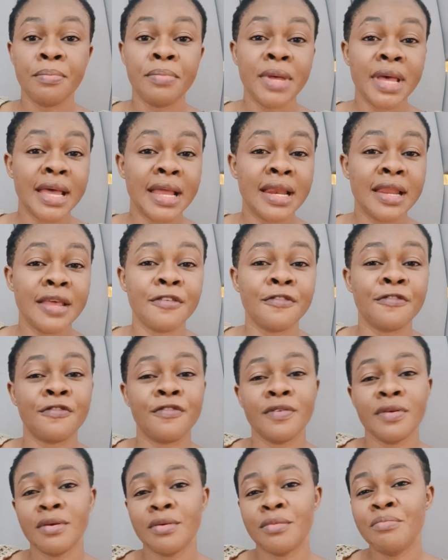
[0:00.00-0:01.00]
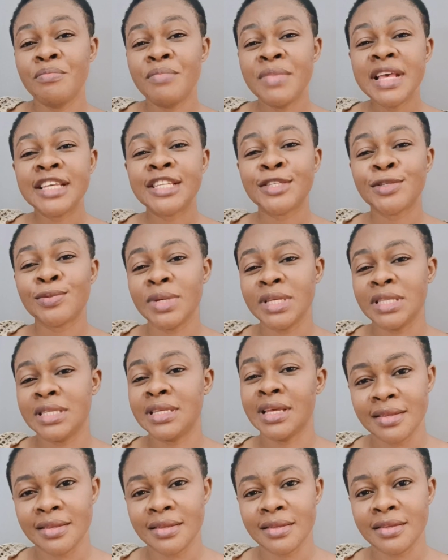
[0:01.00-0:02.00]
Bay leaf mixed
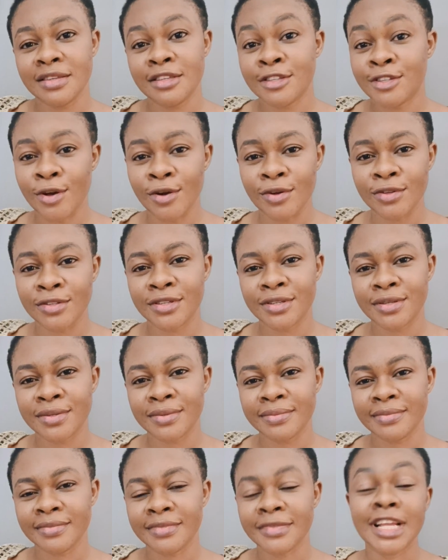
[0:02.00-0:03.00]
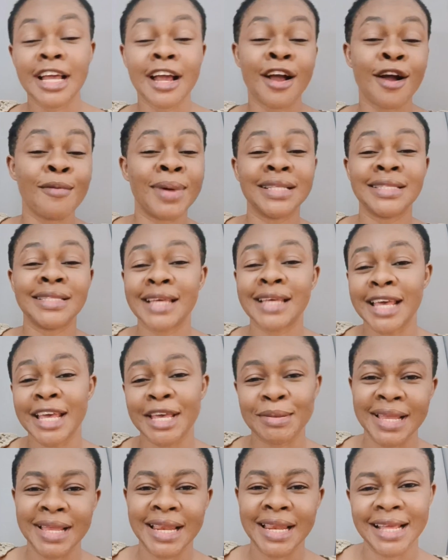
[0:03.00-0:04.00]
with salt. Come and
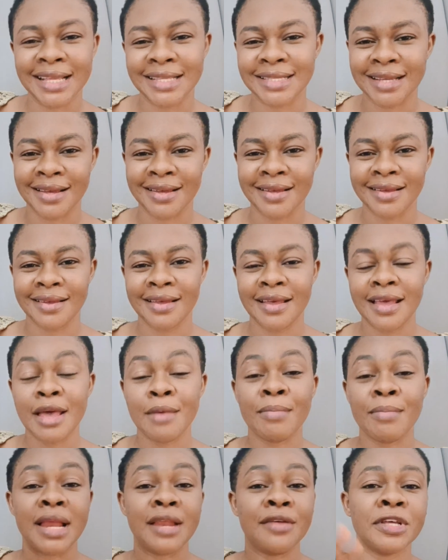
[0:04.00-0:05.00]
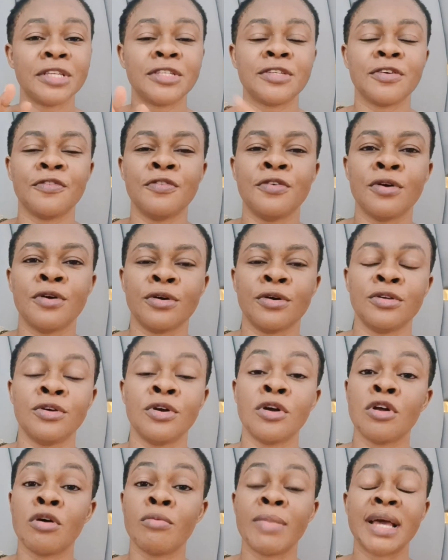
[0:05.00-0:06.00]
thank me later. By the grace of God,
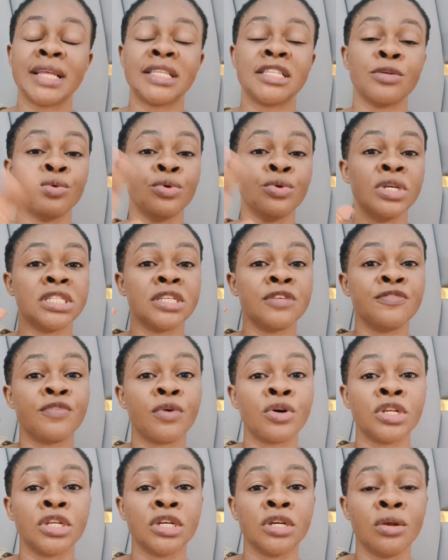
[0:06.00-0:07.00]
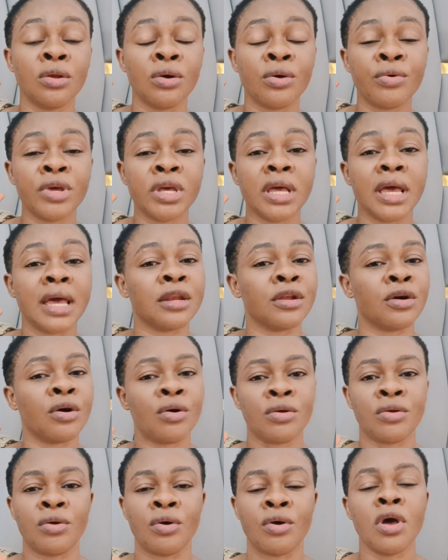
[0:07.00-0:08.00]
God Almighty will receive all the glory and
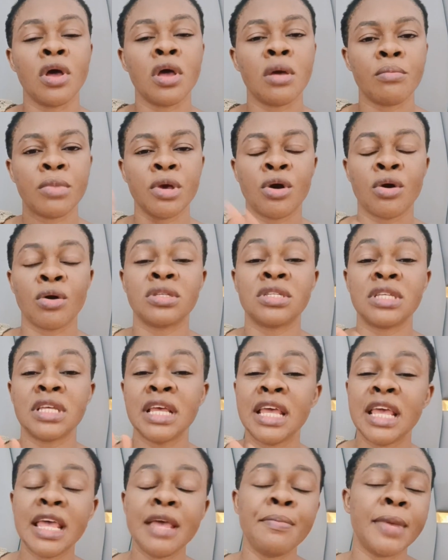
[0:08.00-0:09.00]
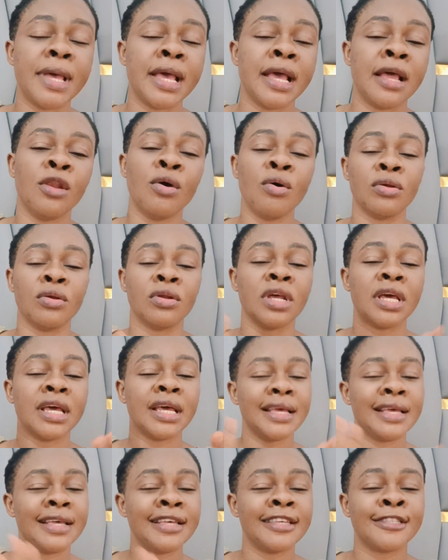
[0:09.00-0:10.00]
honor because Him alone
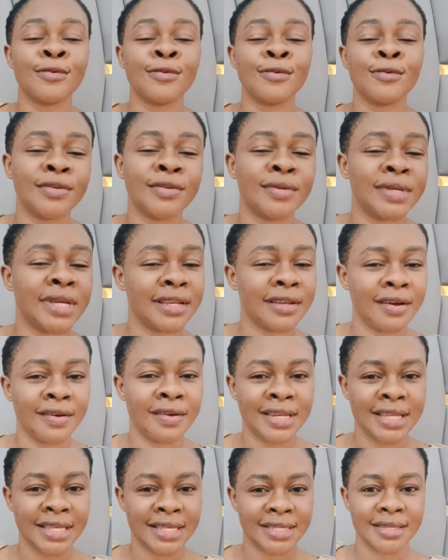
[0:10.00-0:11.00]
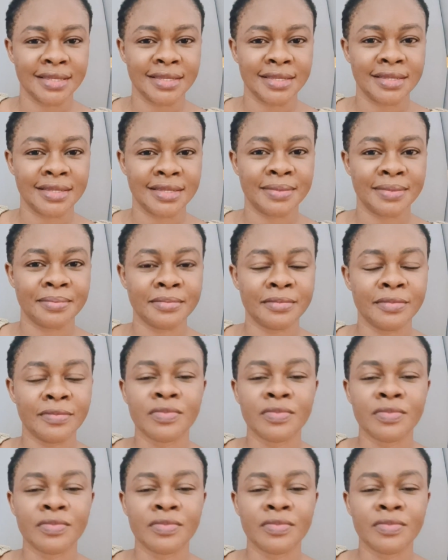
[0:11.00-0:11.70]
is the one doing all these things.